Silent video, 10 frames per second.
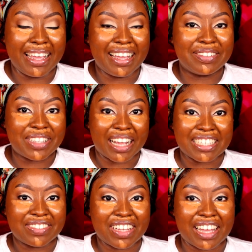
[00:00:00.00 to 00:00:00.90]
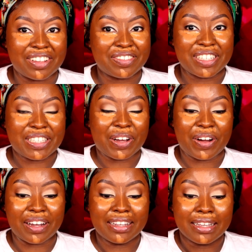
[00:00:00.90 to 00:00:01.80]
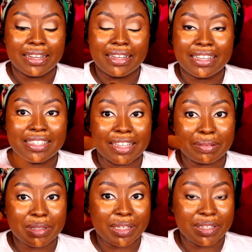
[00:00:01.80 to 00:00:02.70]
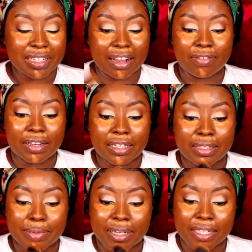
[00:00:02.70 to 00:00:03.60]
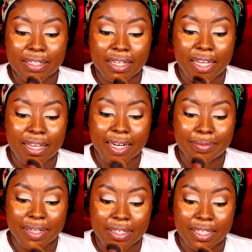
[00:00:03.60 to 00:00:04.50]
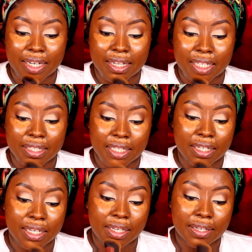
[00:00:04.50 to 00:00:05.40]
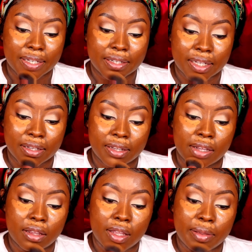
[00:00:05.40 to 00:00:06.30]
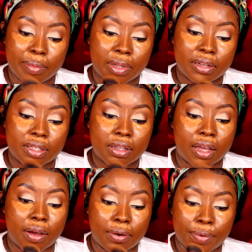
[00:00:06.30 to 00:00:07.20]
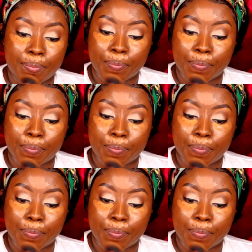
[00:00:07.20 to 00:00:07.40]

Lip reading: I'm sorry, I just feel like I was really tall. So I'm still using our foundation brush, and I'm gonna start at the chin and blend this out.